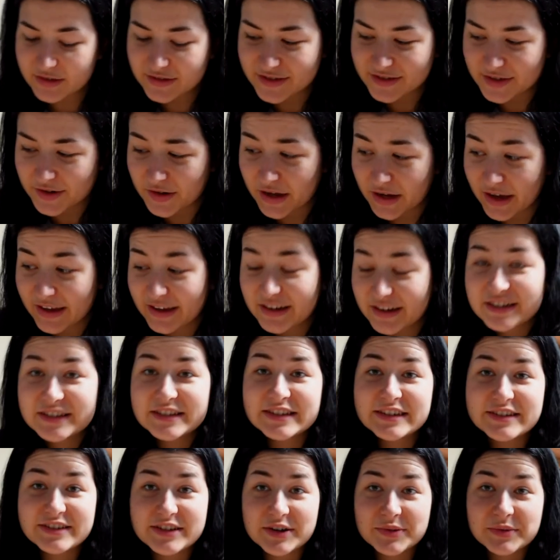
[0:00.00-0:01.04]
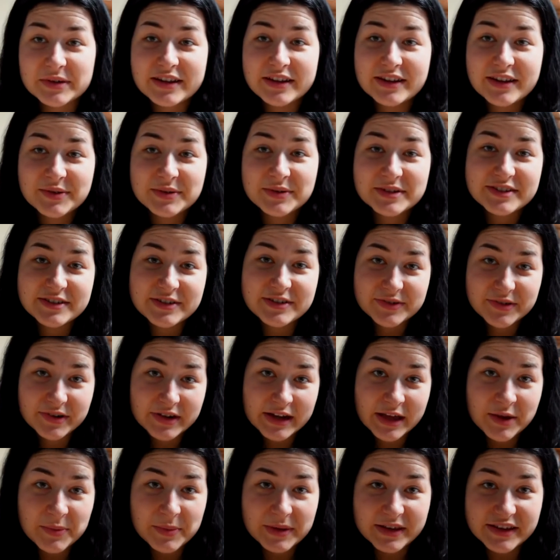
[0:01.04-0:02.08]
So I actually don't really know what to do
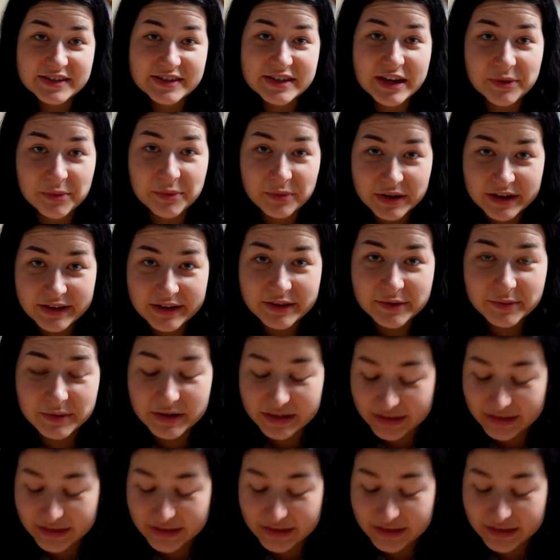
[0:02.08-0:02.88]
right now, because I really,